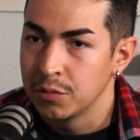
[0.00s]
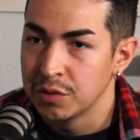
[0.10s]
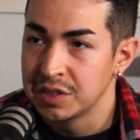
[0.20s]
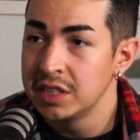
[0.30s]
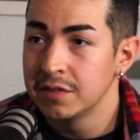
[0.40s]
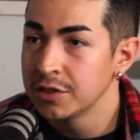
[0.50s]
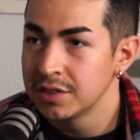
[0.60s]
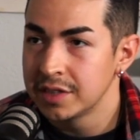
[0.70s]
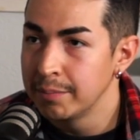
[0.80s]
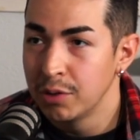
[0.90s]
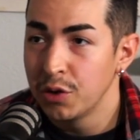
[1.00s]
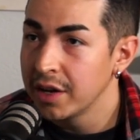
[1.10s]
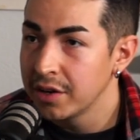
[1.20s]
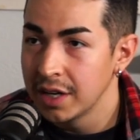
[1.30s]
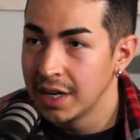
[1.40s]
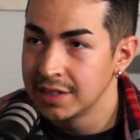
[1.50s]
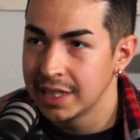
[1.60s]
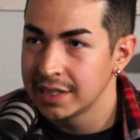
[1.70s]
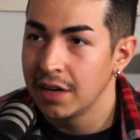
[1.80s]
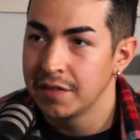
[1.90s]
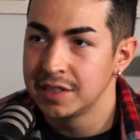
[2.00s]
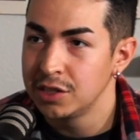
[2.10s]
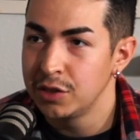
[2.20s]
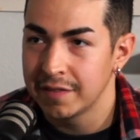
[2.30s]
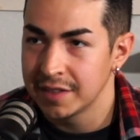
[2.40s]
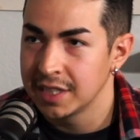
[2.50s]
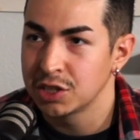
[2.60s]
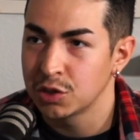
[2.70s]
receivers, they blow down on contact. Obviously, you have to touch a